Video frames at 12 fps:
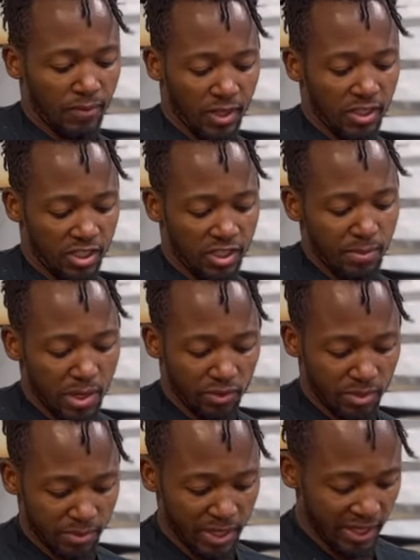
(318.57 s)
Smells
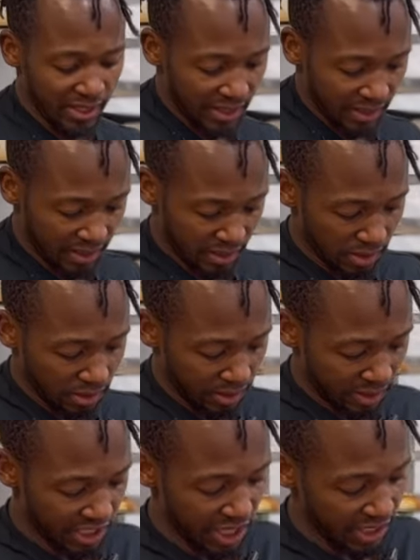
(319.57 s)
amazing. Look,
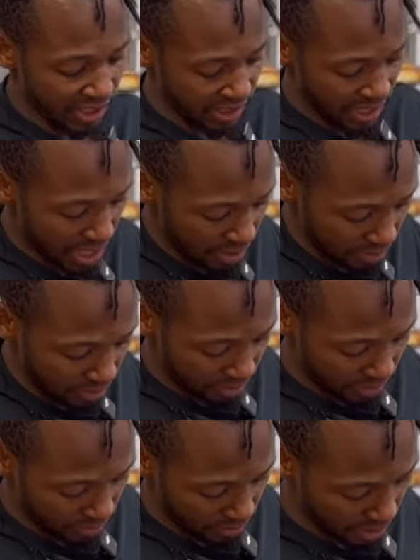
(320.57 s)
to change it now. Looks.